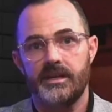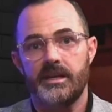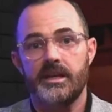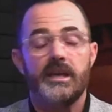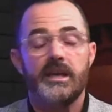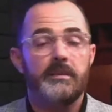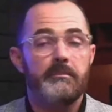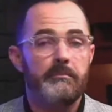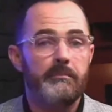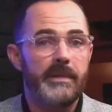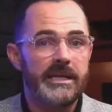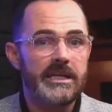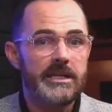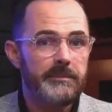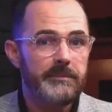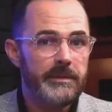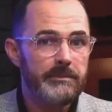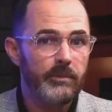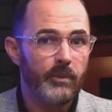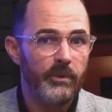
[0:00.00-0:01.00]
Many
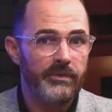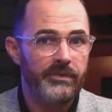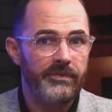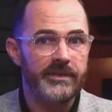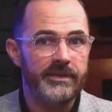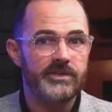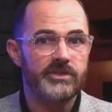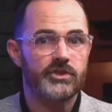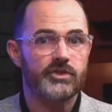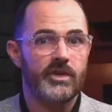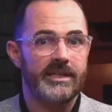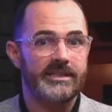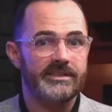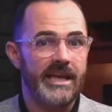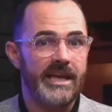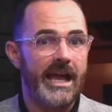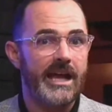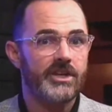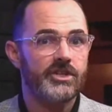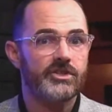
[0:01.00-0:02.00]
people with this
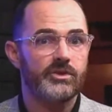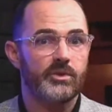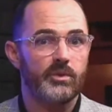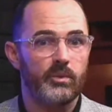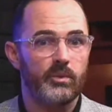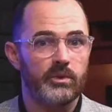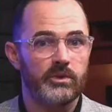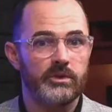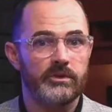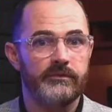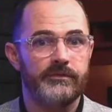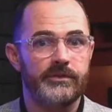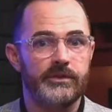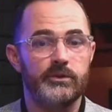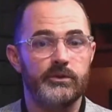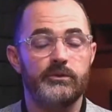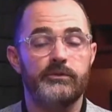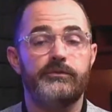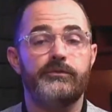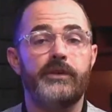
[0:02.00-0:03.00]
transactional
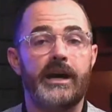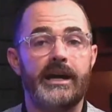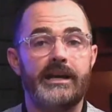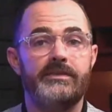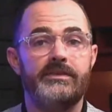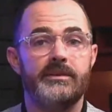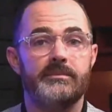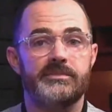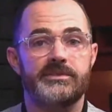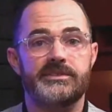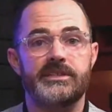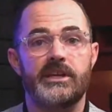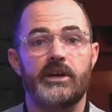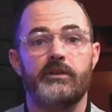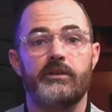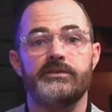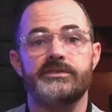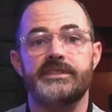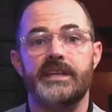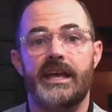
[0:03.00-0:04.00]
worldview find
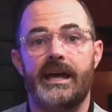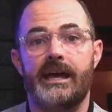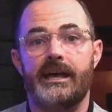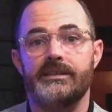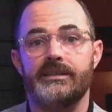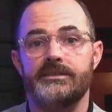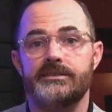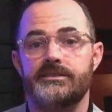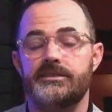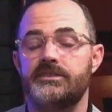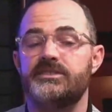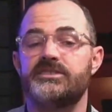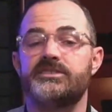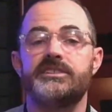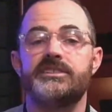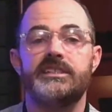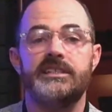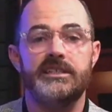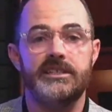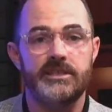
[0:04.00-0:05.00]
themselves as
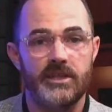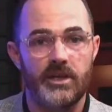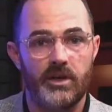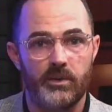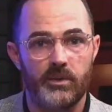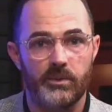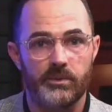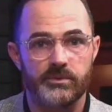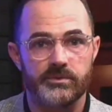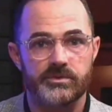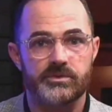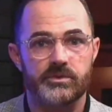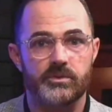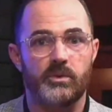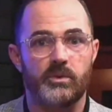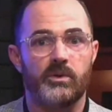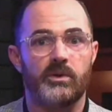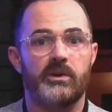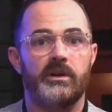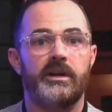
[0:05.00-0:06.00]
CEOs
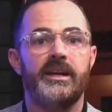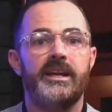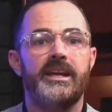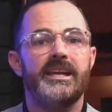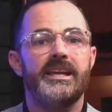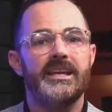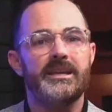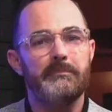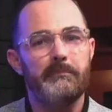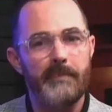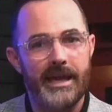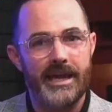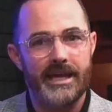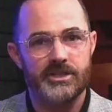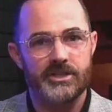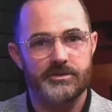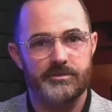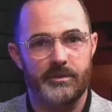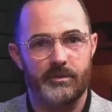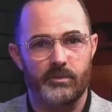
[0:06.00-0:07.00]
or in
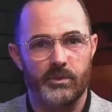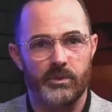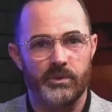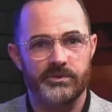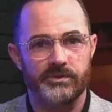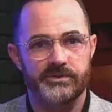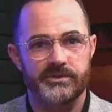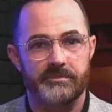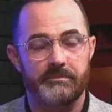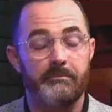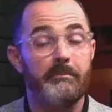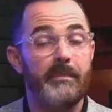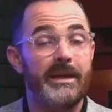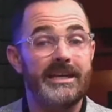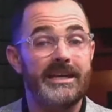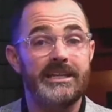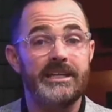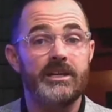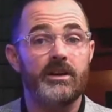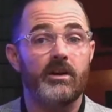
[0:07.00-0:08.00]
management roles.
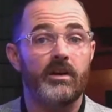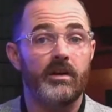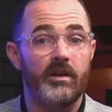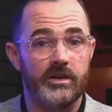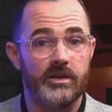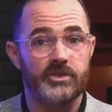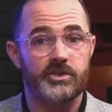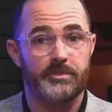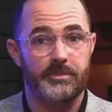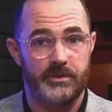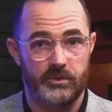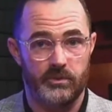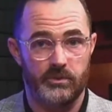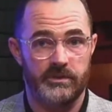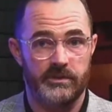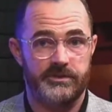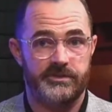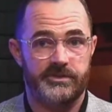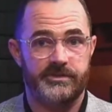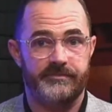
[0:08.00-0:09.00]
Many are
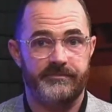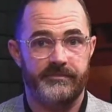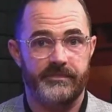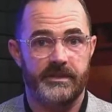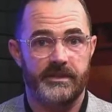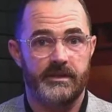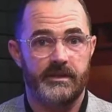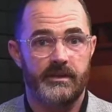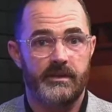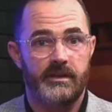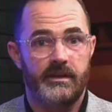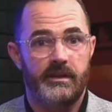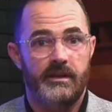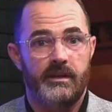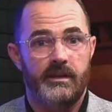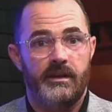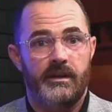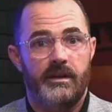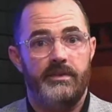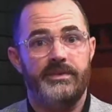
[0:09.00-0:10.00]
entrepreneurs.
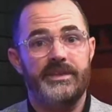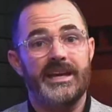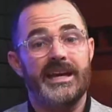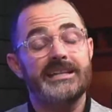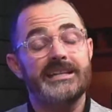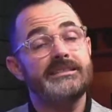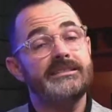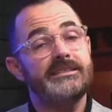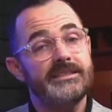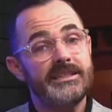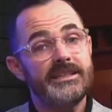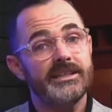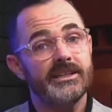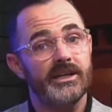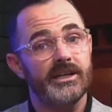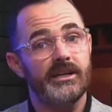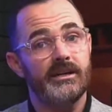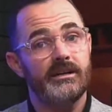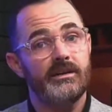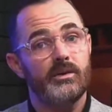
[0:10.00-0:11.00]
The
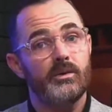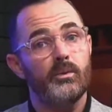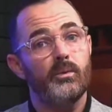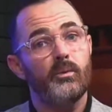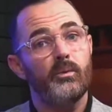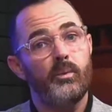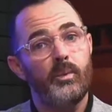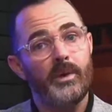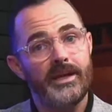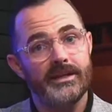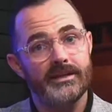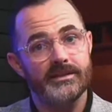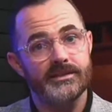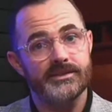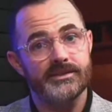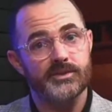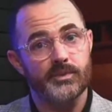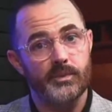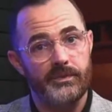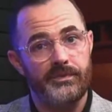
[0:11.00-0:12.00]
idea
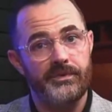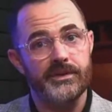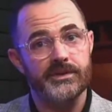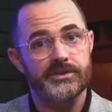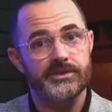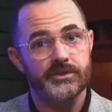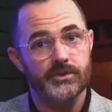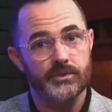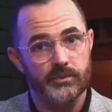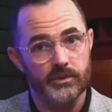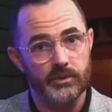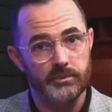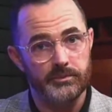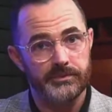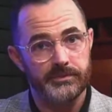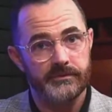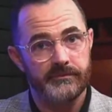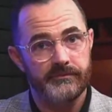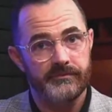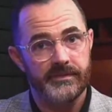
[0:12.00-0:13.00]
wins with this group,
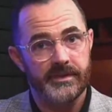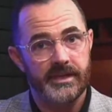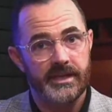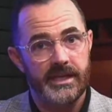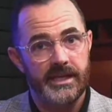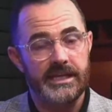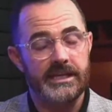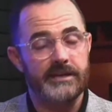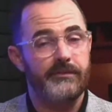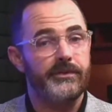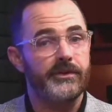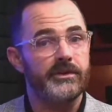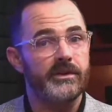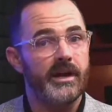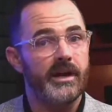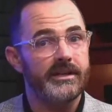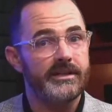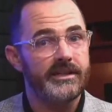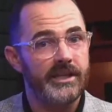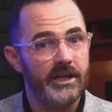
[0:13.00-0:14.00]
and if they're
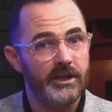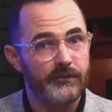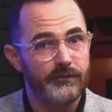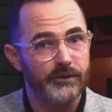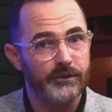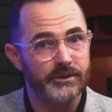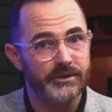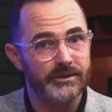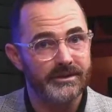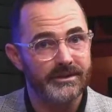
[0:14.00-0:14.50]
not careful,